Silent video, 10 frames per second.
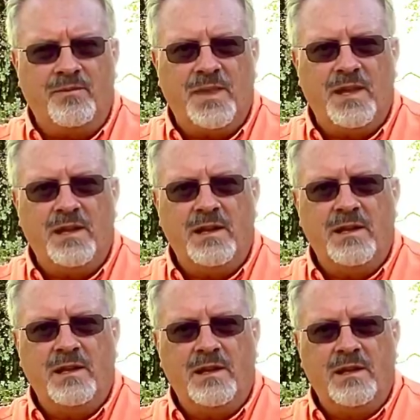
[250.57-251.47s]

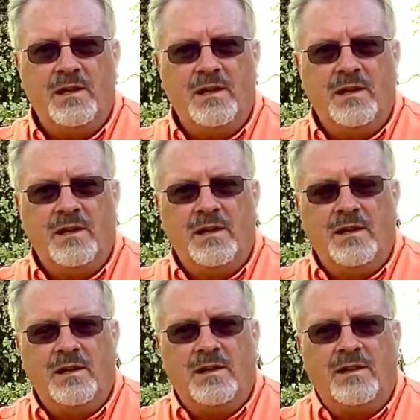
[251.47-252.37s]

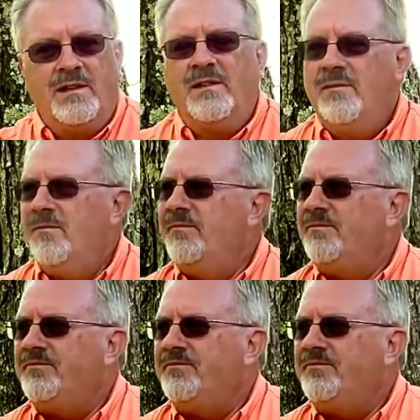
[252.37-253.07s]
Nothing is said.